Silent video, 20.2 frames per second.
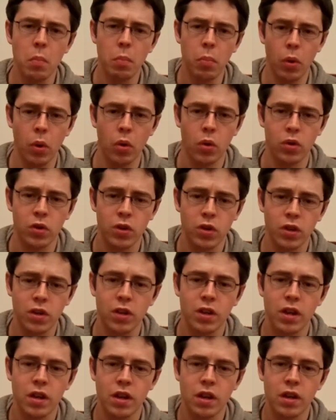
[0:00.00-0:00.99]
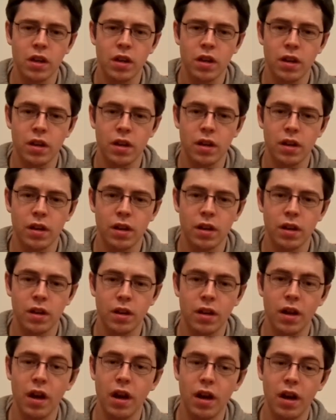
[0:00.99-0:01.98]
but
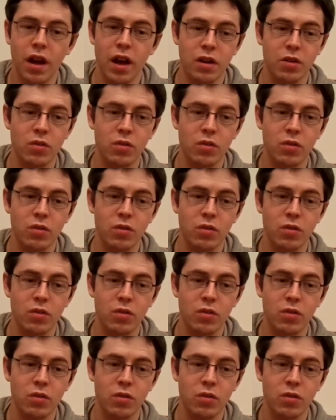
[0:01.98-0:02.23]
I